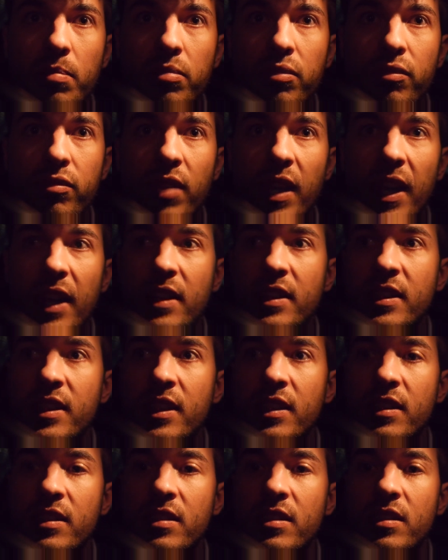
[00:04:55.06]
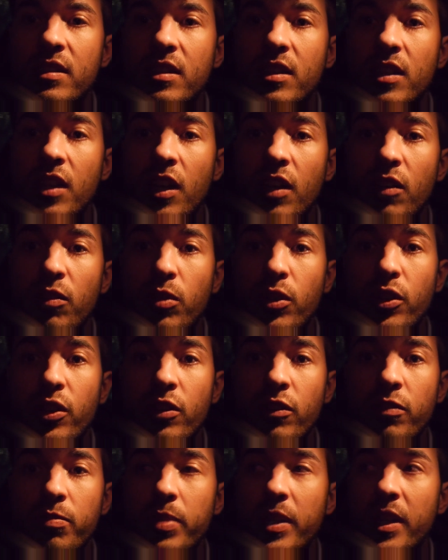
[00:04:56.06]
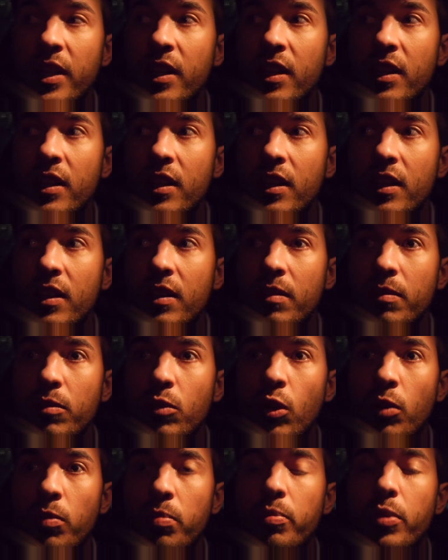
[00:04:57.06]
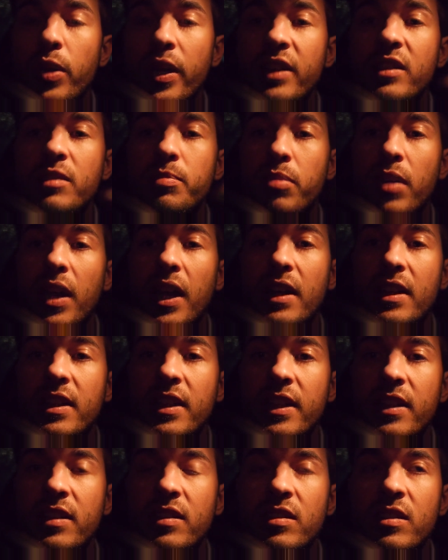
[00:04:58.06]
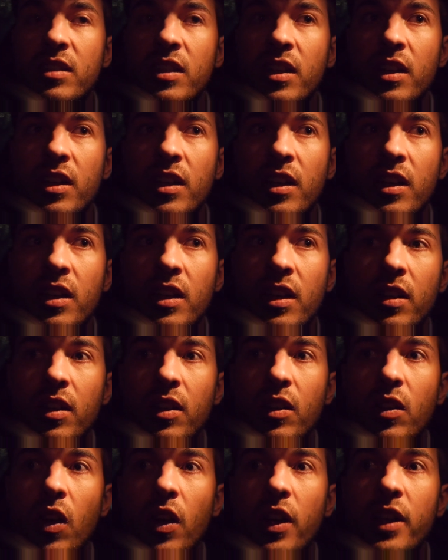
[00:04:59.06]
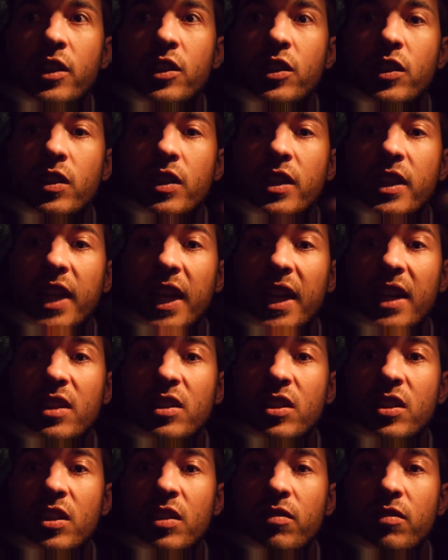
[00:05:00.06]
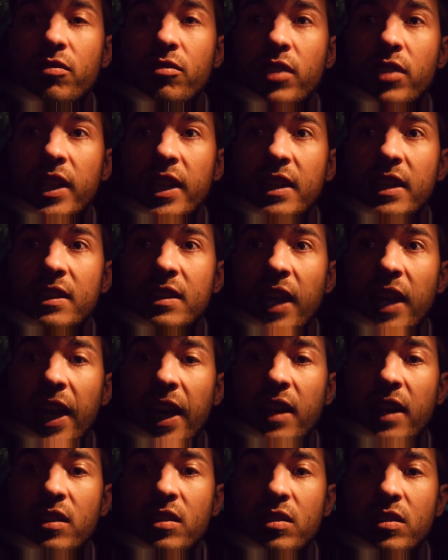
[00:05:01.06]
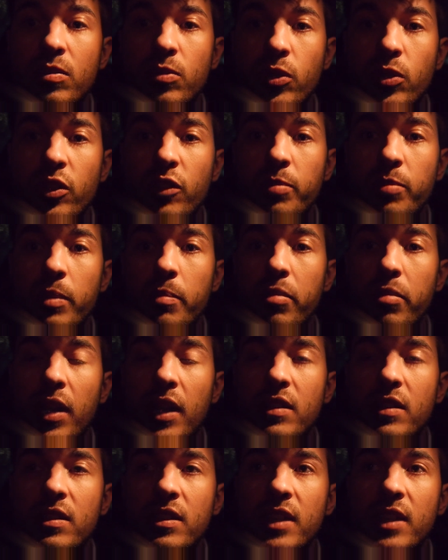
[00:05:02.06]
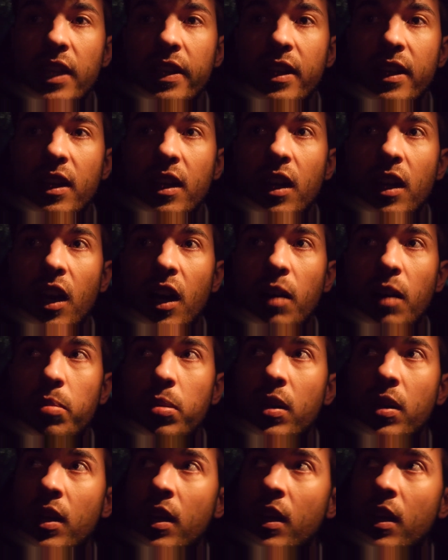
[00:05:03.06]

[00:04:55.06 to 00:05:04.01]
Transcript: practice kind of what you've been, put into practice not only do you get to really test what you've been practicing down the club,